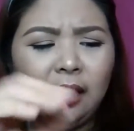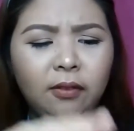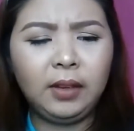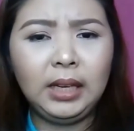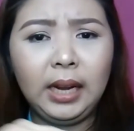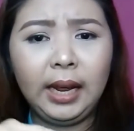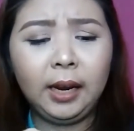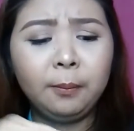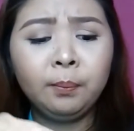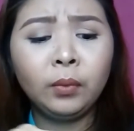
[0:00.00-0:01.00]
sticky
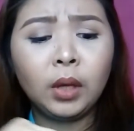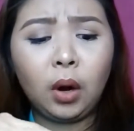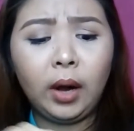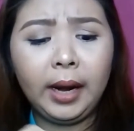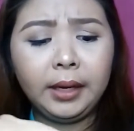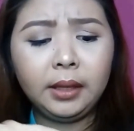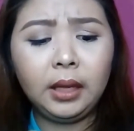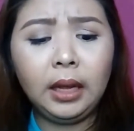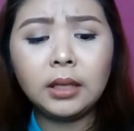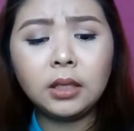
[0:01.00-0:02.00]
feeling or
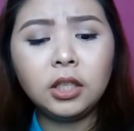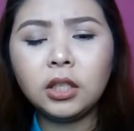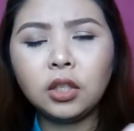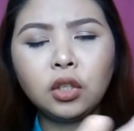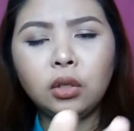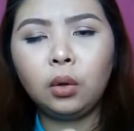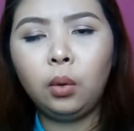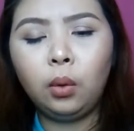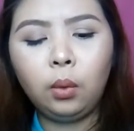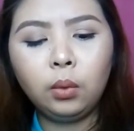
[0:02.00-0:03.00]
anything. It's just
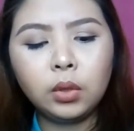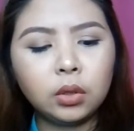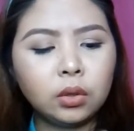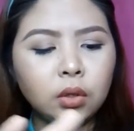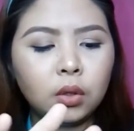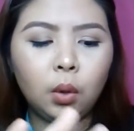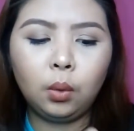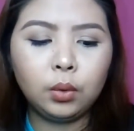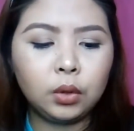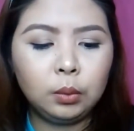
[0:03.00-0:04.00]
so,
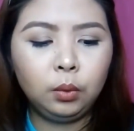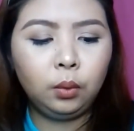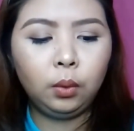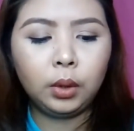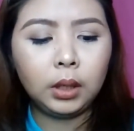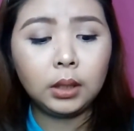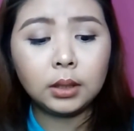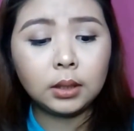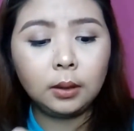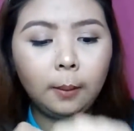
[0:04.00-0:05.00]
so smooth and
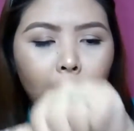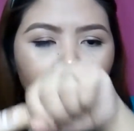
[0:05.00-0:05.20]
it's